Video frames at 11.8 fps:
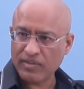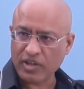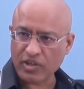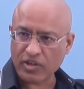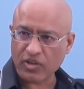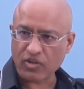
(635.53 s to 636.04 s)

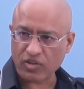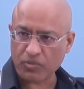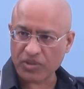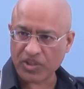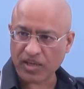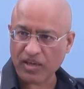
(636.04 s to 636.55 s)
junction
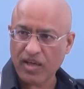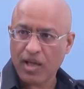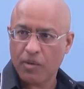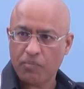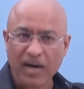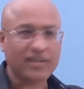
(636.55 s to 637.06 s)
transmission,
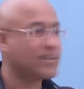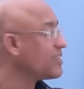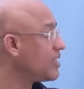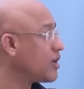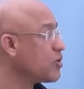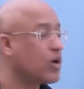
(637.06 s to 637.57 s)
but
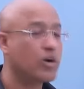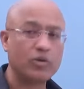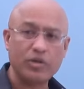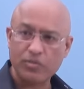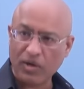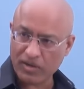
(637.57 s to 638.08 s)
there are no
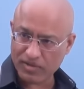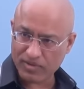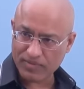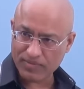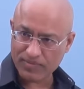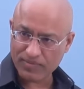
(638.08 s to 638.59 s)

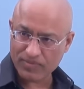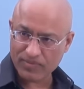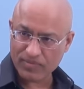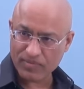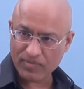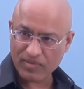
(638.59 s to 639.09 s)
autoantibodies.
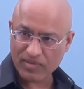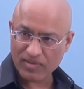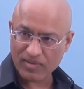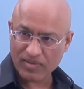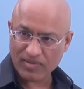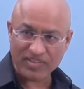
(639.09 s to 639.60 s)

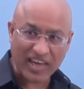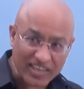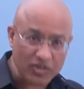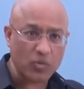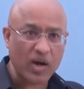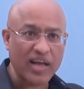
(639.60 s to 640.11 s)
That
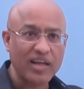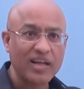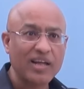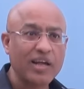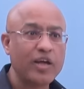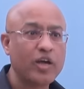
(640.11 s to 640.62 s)
is why
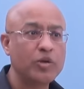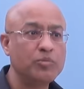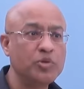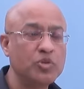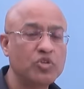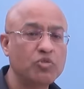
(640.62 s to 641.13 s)
here
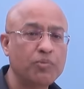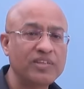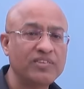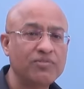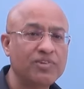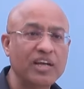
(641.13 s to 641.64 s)

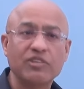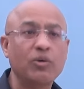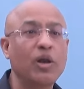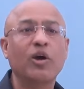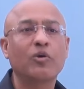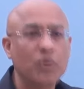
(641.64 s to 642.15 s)
immunosuppressive drugs
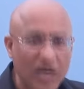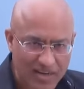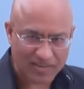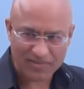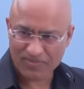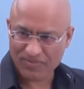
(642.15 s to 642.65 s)
will not
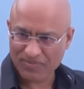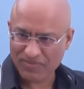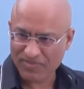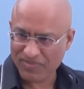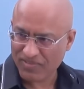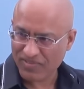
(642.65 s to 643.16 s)
work.
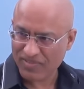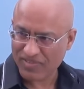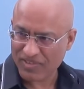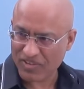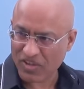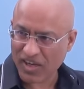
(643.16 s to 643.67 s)

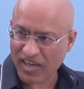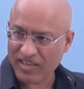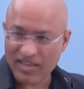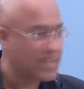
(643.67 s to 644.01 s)
Is that right?